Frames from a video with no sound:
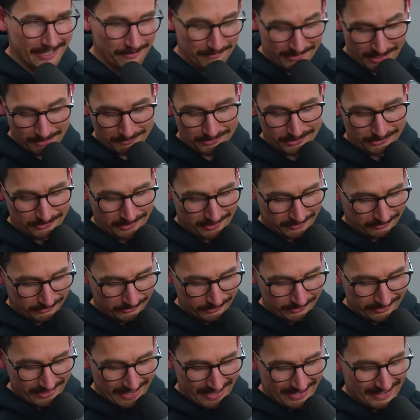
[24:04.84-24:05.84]
coming up too. I
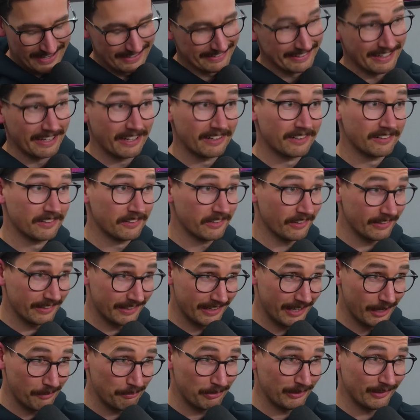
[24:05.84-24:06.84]
threw that out there. Got a
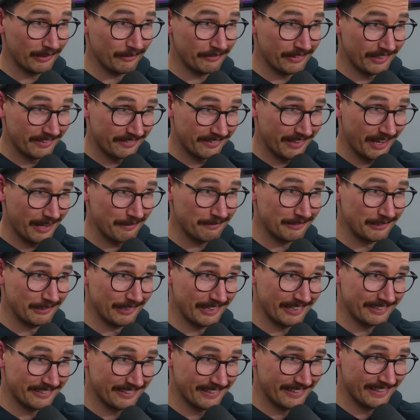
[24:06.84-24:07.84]
couple of the same
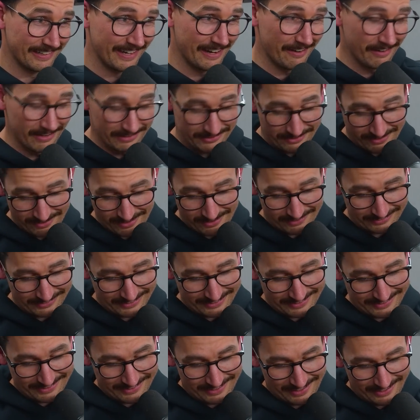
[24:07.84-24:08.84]
question. Now I'll
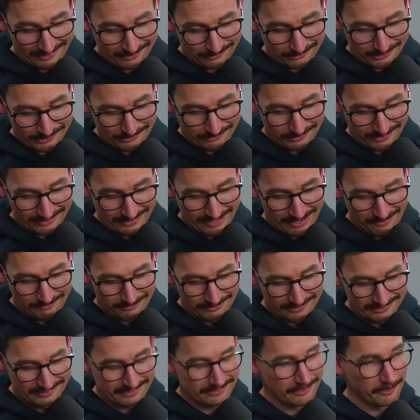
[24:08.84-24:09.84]
let you guess which one that
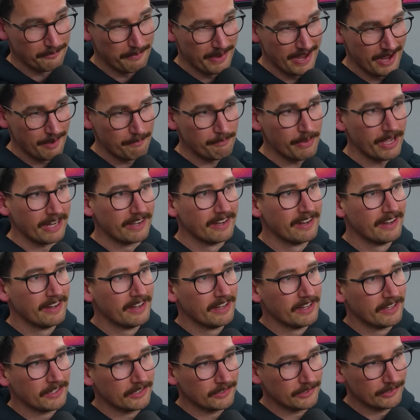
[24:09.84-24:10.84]
was about. But
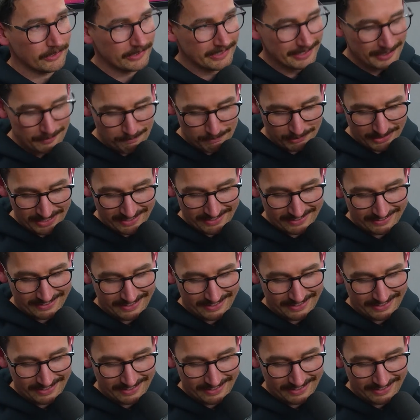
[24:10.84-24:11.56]
you did play